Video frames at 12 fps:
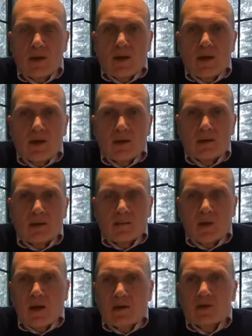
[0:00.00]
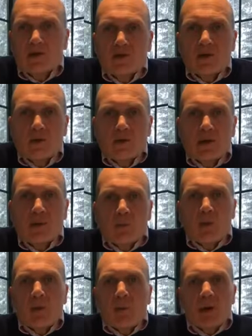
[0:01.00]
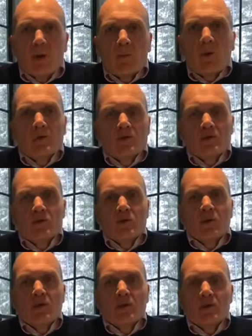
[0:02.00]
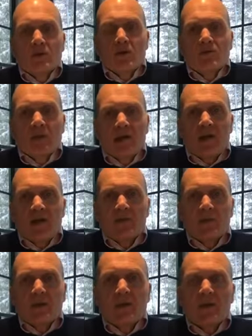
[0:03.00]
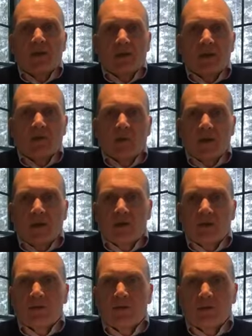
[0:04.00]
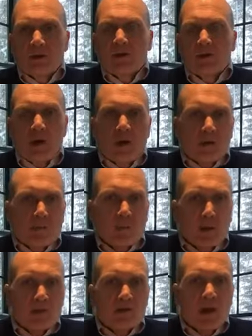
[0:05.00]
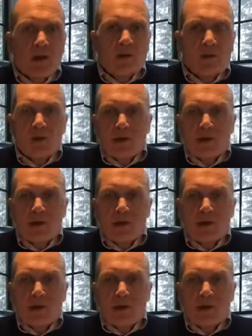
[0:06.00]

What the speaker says: And I just don't think, well, PowerPoint is good if you're going to have a meeting and you want to get some key talking points out